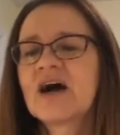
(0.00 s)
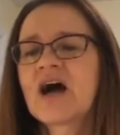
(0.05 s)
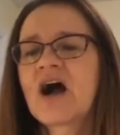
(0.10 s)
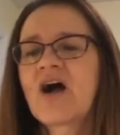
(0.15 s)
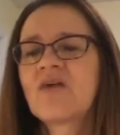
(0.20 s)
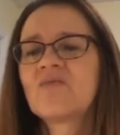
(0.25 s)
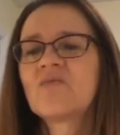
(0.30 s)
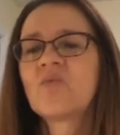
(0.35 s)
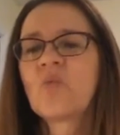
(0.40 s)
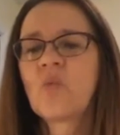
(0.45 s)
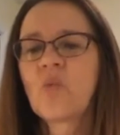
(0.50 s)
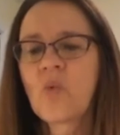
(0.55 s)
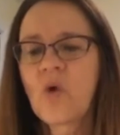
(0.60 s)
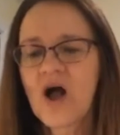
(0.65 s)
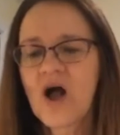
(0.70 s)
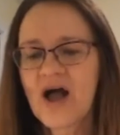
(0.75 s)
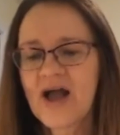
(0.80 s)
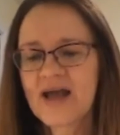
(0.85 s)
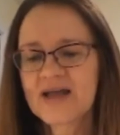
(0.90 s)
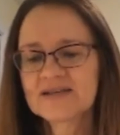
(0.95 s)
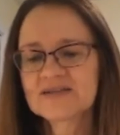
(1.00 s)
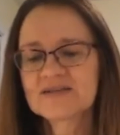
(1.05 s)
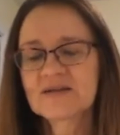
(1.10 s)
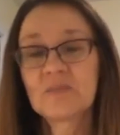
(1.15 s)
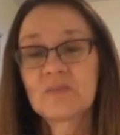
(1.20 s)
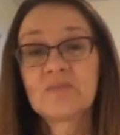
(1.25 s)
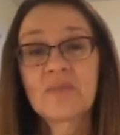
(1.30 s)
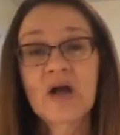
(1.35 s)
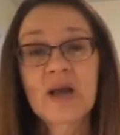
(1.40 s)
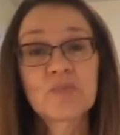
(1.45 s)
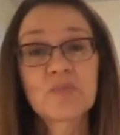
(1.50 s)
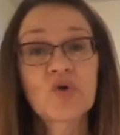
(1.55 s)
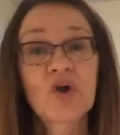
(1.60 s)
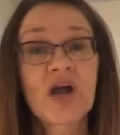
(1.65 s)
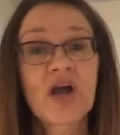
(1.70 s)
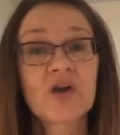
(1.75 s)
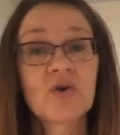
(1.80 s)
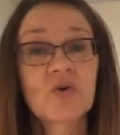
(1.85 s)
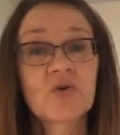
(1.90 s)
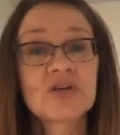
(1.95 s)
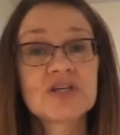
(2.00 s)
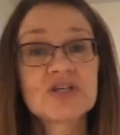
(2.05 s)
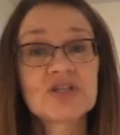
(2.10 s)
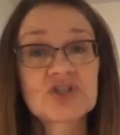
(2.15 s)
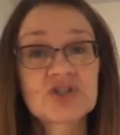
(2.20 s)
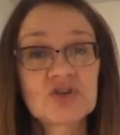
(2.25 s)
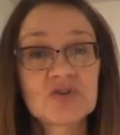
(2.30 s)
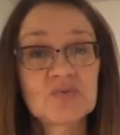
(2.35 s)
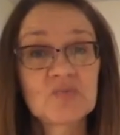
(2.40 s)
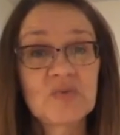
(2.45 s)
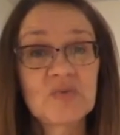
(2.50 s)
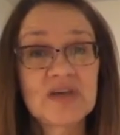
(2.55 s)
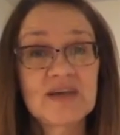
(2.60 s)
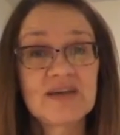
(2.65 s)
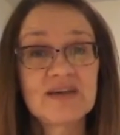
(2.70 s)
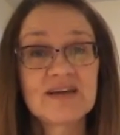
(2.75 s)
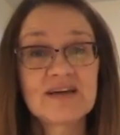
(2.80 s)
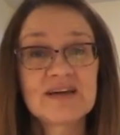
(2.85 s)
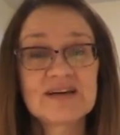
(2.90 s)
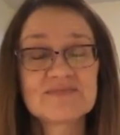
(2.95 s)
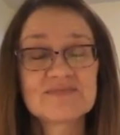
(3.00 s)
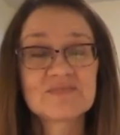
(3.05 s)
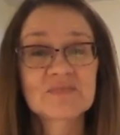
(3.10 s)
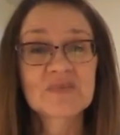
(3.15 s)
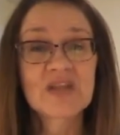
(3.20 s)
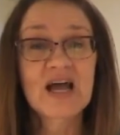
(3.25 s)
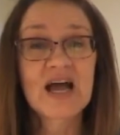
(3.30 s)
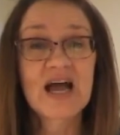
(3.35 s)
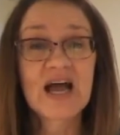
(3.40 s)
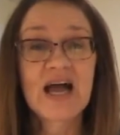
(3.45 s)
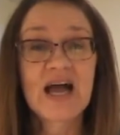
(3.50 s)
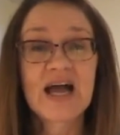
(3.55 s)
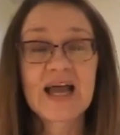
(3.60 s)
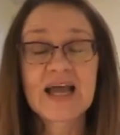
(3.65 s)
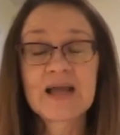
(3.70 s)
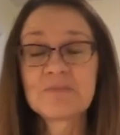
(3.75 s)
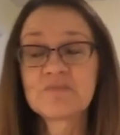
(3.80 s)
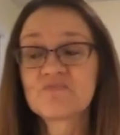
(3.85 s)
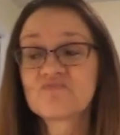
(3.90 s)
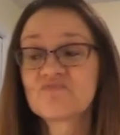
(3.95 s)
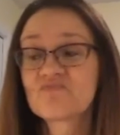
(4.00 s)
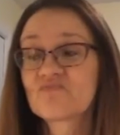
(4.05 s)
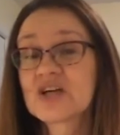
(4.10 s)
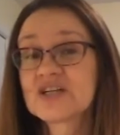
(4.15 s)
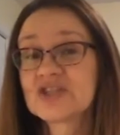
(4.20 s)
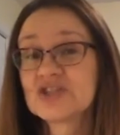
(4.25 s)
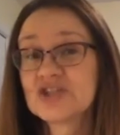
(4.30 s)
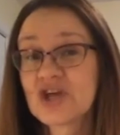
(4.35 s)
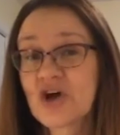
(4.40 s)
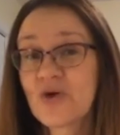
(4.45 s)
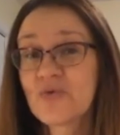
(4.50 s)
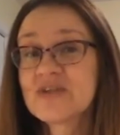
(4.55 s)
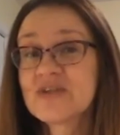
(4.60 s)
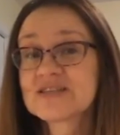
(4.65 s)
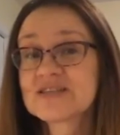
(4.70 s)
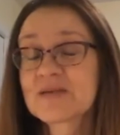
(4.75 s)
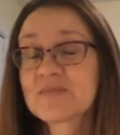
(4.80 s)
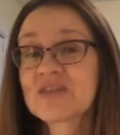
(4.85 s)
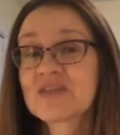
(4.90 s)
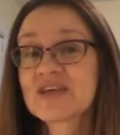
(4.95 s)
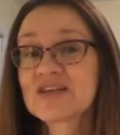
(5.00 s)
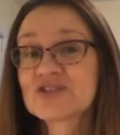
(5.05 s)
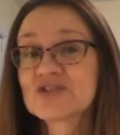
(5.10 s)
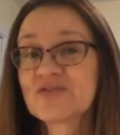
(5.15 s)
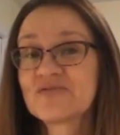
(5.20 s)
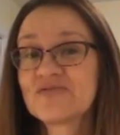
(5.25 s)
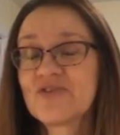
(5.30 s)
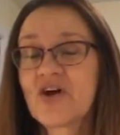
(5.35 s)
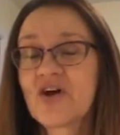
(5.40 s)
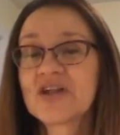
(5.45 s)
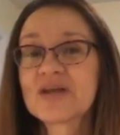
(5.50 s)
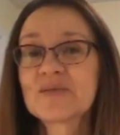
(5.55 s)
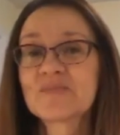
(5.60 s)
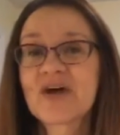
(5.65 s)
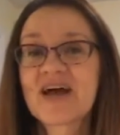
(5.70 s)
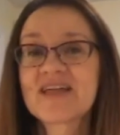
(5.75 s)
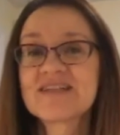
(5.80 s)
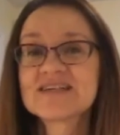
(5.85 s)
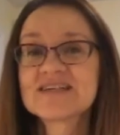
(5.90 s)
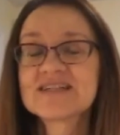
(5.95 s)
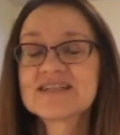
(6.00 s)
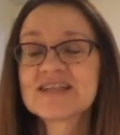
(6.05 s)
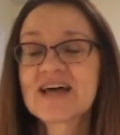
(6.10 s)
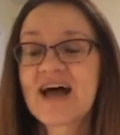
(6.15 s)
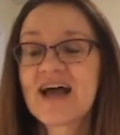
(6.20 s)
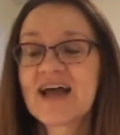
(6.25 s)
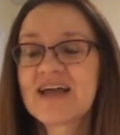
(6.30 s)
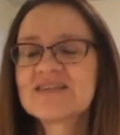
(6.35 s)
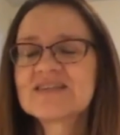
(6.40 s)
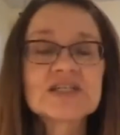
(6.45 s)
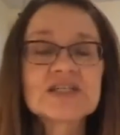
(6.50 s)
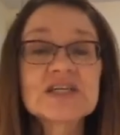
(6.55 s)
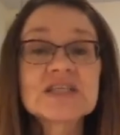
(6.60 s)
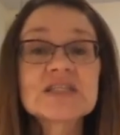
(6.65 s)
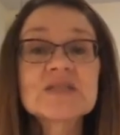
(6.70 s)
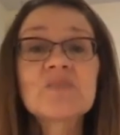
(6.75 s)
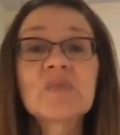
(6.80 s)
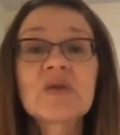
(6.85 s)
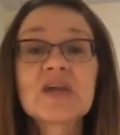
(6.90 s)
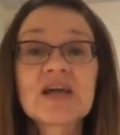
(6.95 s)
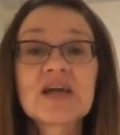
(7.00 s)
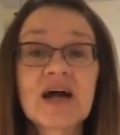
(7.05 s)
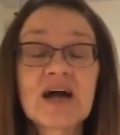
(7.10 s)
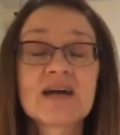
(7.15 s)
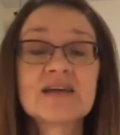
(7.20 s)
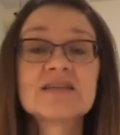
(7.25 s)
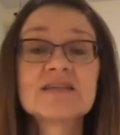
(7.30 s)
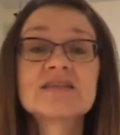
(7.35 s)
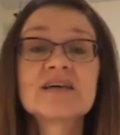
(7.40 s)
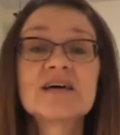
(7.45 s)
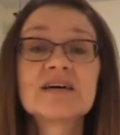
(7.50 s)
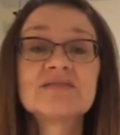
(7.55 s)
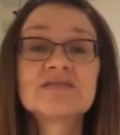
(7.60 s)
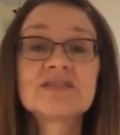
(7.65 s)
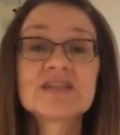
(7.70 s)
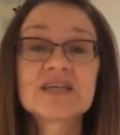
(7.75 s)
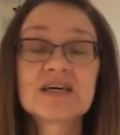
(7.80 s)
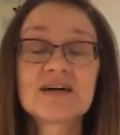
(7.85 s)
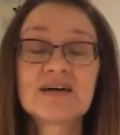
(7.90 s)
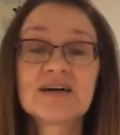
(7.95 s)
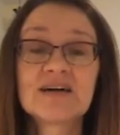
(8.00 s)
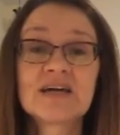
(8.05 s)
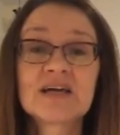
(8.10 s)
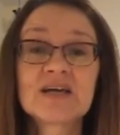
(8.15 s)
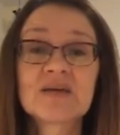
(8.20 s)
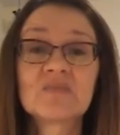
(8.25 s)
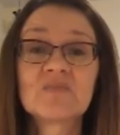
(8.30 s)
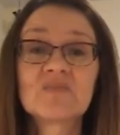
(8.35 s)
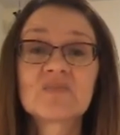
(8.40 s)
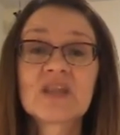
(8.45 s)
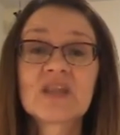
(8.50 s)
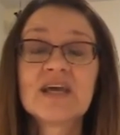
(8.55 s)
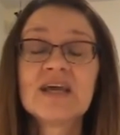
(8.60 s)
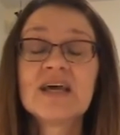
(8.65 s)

of what my priorities should be. I know that some things are falling by the side just because of time.